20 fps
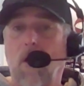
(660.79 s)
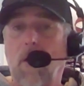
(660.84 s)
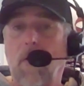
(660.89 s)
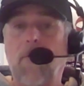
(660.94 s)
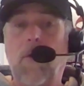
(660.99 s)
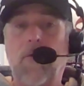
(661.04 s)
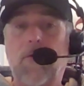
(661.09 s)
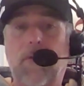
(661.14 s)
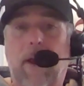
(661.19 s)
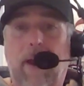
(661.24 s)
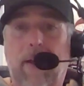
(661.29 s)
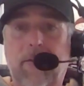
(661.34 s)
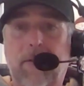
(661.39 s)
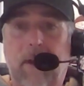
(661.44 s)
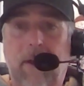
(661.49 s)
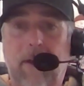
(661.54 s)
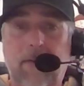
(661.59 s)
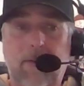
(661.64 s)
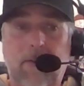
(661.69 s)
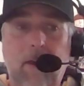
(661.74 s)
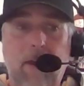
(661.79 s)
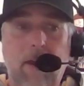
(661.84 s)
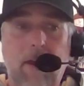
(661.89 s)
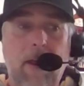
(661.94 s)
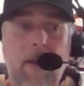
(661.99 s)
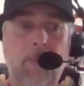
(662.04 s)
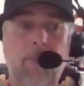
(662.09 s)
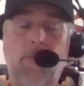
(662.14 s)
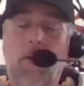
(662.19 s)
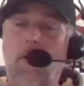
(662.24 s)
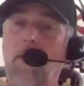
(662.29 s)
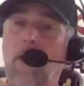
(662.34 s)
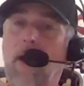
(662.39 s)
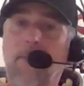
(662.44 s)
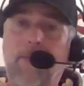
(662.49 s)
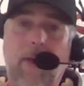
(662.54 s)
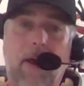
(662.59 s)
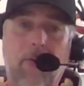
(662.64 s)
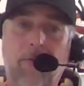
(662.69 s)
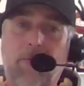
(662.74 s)
with all of those assets, they're
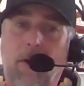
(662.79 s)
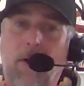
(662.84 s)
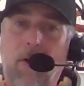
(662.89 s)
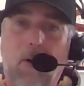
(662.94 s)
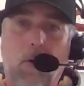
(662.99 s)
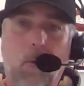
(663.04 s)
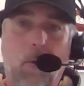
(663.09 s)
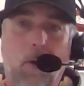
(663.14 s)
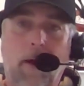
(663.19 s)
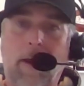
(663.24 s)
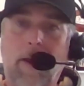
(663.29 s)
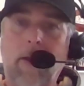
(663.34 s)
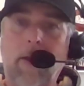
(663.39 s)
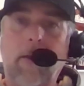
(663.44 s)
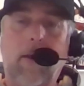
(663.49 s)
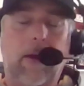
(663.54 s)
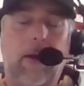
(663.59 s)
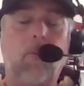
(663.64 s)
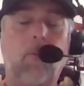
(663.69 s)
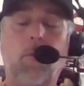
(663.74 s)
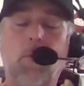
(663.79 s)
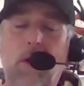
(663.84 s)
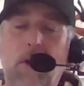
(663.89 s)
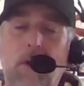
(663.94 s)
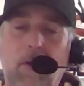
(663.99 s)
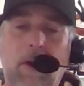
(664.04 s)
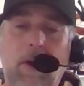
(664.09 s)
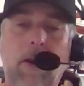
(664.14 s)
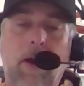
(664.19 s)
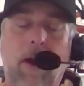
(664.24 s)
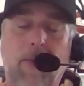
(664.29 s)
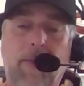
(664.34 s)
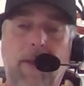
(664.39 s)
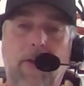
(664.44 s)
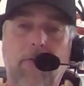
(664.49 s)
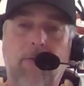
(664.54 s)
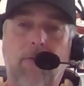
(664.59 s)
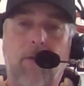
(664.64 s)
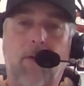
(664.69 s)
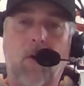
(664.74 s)
not that far away. Like, really not
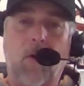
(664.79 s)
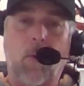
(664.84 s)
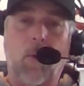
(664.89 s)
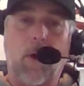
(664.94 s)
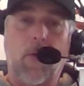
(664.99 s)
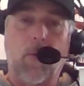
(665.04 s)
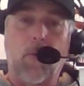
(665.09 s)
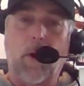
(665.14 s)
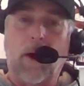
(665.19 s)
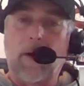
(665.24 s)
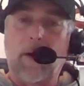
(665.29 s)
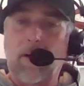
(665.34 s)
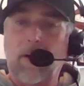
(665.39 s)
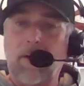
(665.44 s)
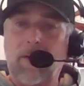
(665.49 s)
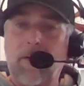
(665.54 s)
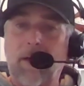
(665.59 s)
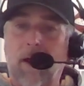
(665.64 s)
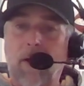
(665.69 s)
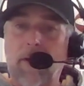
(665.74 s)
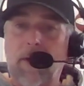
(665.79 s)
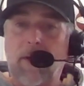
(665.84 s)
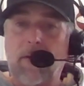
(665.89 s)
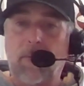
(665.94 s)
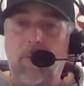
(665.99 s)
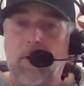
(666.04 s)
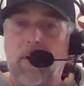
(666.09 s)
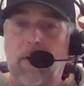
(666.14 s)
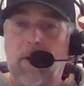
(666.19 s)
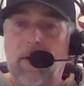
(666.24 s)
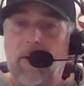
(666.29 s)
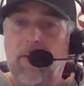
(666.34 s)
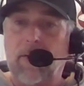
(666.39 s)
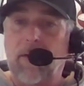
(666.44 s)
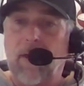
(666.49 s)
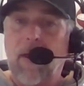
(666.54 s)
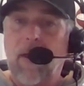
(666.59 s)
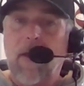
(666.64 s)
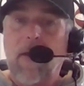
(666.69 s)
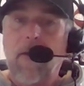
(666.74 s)
that far away. The record is what it
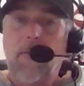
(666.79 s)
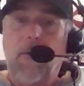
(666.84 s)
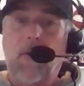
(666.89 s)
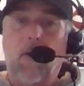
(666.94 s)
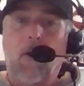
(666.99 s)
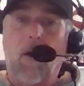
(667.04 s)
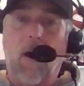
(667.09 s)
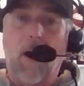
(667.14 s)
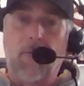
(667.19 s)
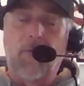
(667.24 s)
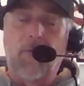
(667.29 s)
is. They're